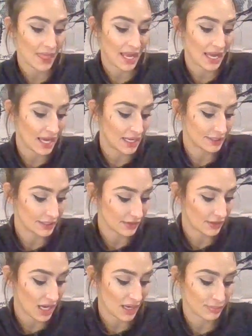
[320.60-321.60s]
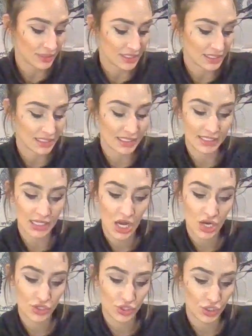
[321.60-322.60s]
And the High Priestess is
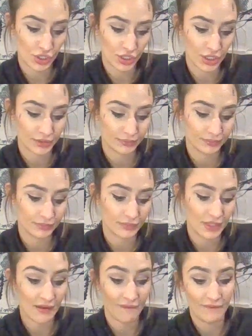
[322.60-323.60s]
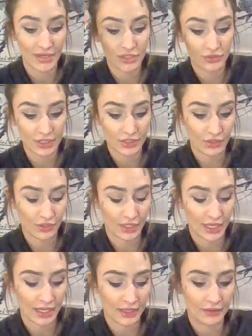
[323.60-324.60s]
under her and victory's on
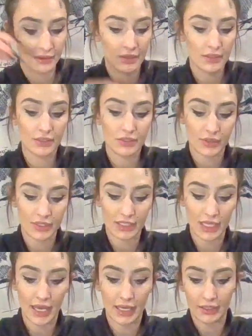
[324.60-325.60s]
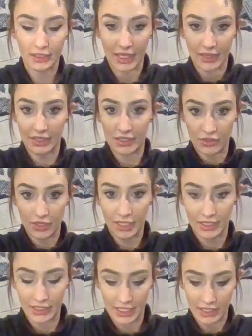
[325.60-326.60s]
her head. So it's like I have these all
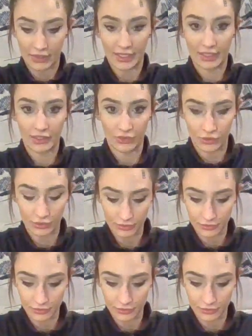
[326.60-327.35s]
kind of laid out like little.